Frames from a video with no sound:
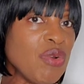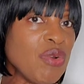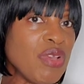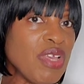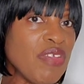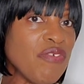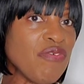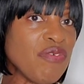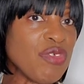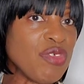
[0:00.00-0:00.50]

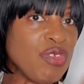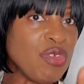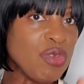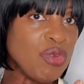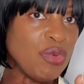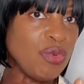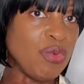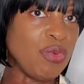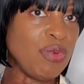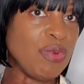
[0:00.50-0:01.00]
if
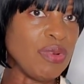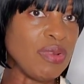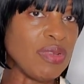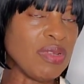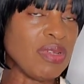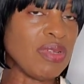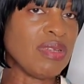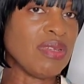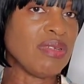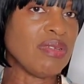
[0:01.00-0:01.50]
you
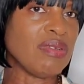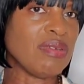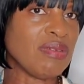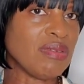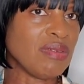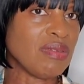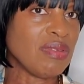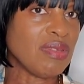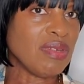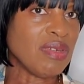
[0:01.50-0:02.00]

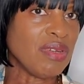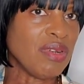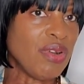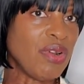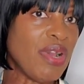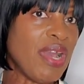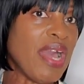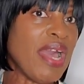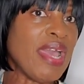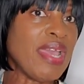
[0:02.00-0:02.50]
are
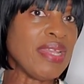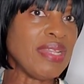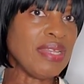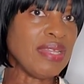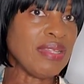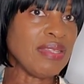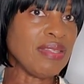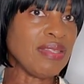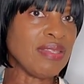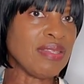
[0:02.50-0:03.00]

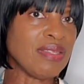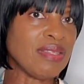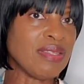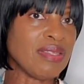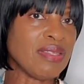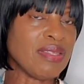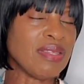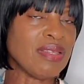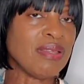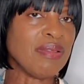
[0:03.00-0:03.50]
hiding
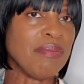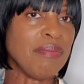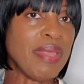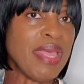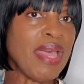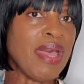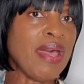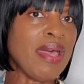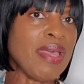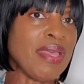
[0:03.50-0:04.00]

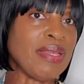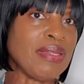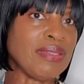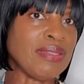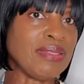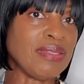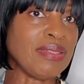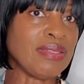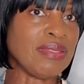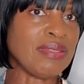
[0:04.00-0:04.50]
behind
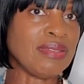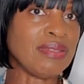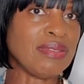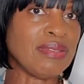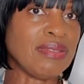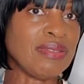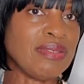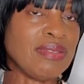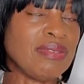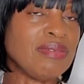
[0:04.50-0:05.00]

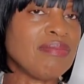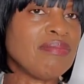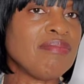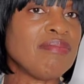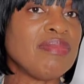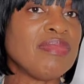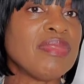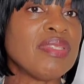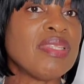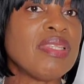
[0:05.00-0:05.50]

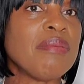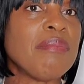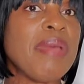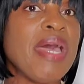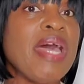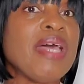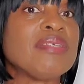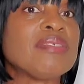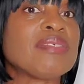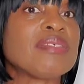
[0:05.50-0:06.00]
the
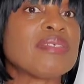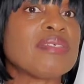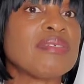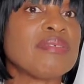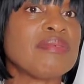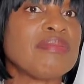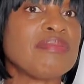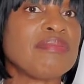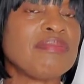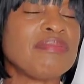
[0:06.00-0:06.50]
mask.
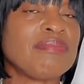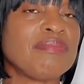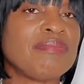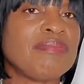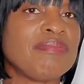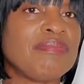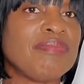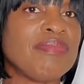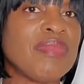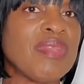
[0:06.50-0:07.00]

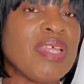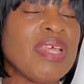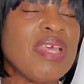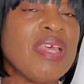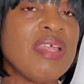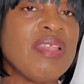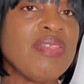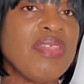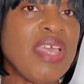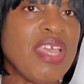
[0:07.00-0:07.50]

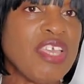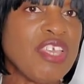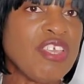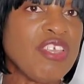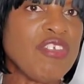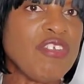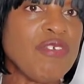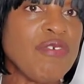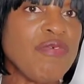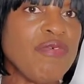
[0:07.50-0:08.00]
Thank
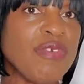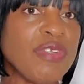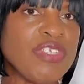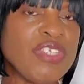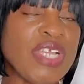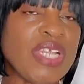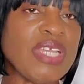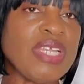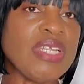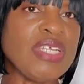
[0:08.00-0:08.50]
you for
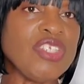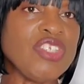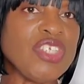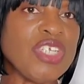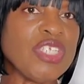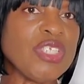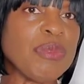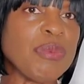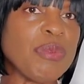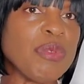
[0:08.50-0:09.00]
checking in
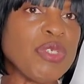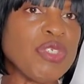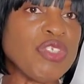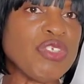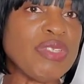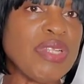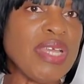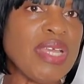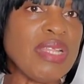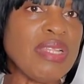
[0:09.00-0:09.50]
Jen's Poetry
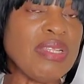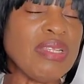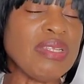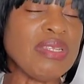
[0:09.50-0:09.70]
Den.